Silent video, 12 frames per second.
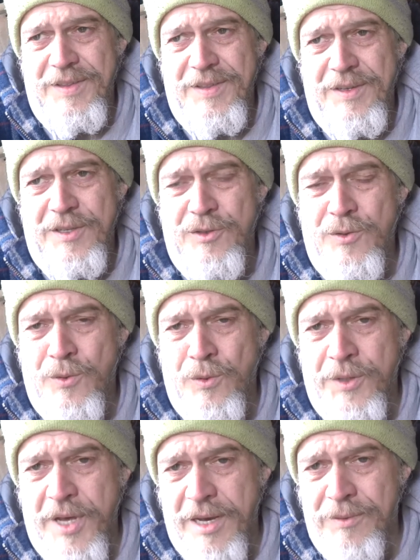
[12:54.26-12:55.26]
that it's all
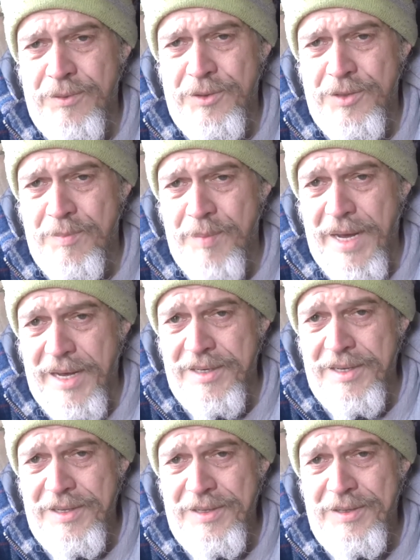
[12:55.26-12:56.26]
down to man
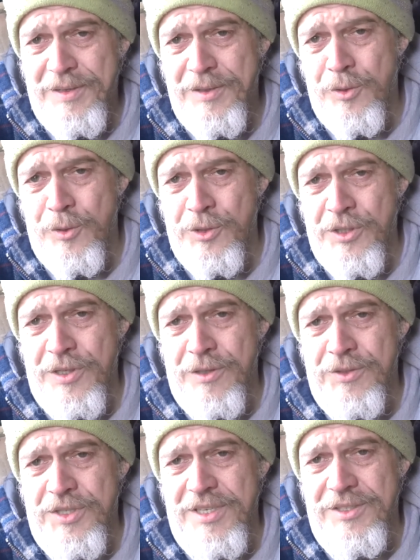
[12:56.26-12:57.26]
causing
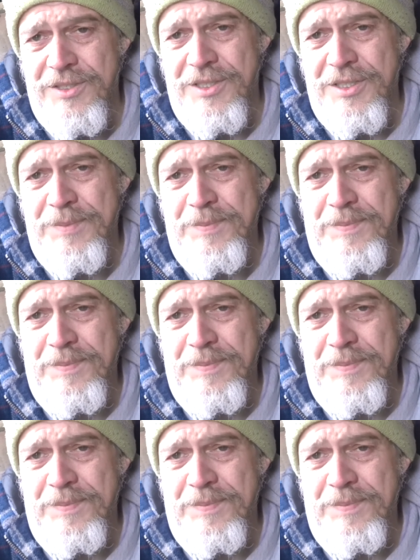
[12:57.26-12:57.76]
those changes.